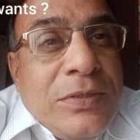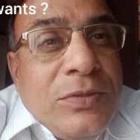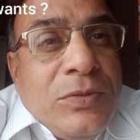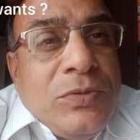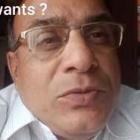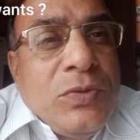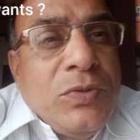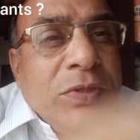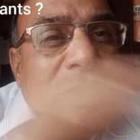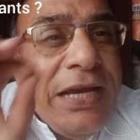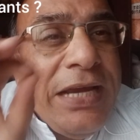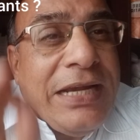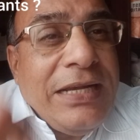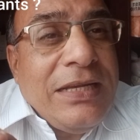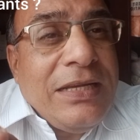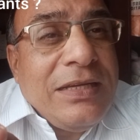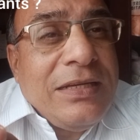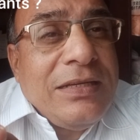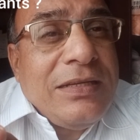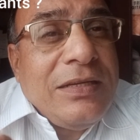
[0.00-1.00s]
to
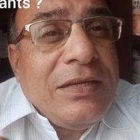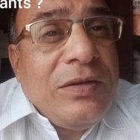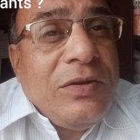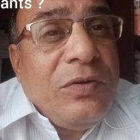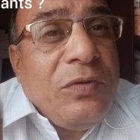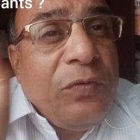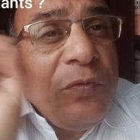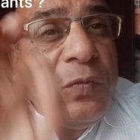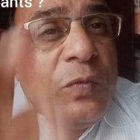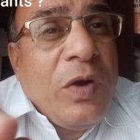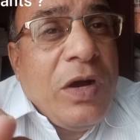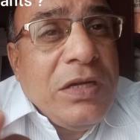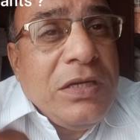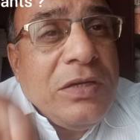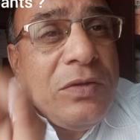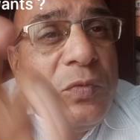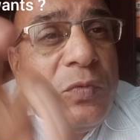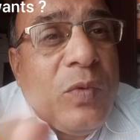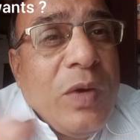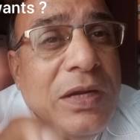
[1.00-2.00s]
get what
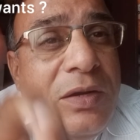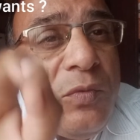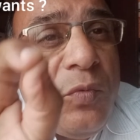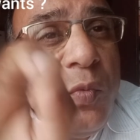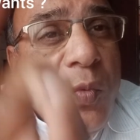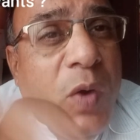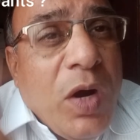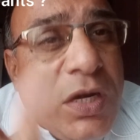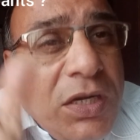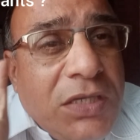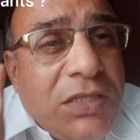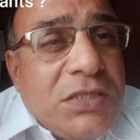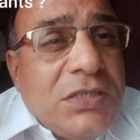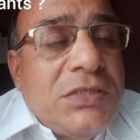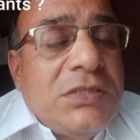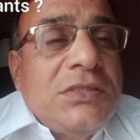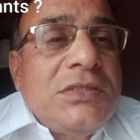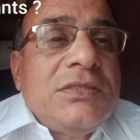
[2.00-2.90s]
one wants.